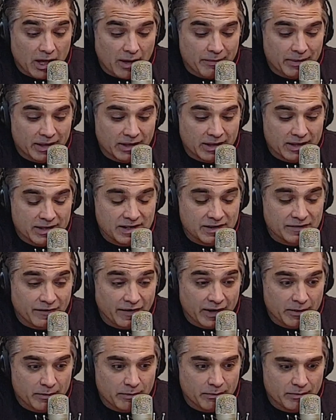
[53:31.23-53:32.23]
I mean, this has
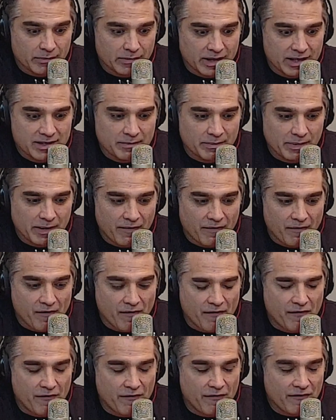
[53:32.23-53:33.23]

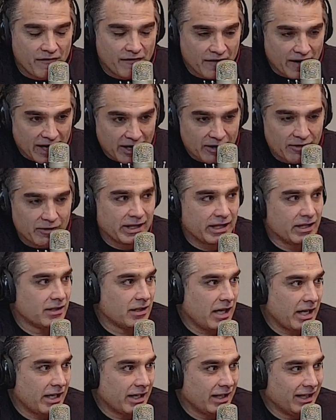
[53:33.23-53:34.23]
been very
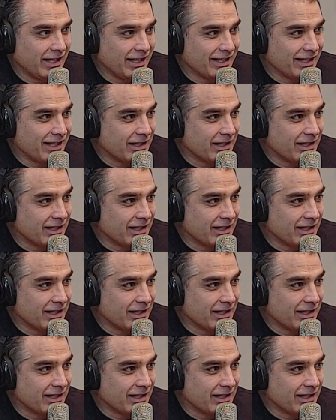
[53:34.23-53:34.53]
enlightening,